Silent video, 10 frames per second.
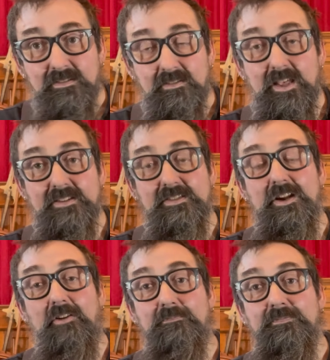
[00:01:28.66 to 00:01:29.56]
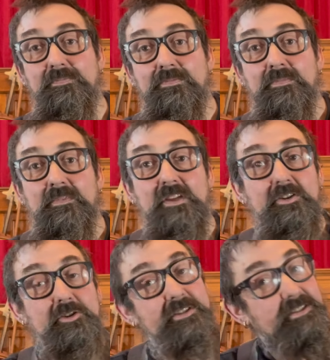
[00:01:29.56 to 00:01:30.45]
let us know. And you
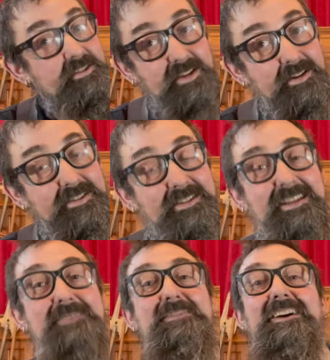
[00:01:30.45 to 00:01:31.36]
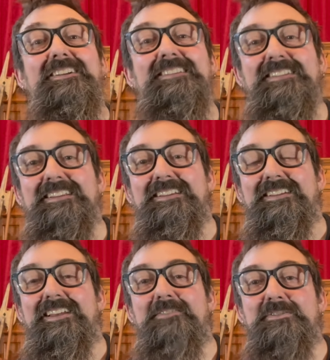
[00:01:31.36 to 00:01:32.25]
can just send us an email
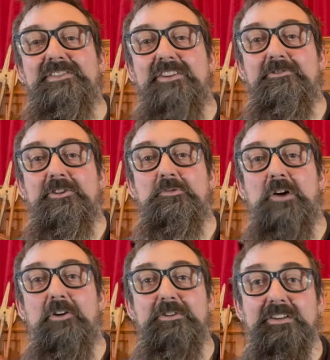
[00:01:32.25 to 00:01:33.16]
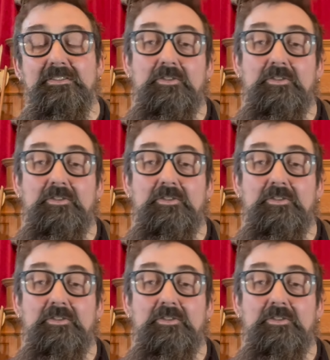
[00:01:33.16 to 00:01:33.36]
and we'll send you a quote.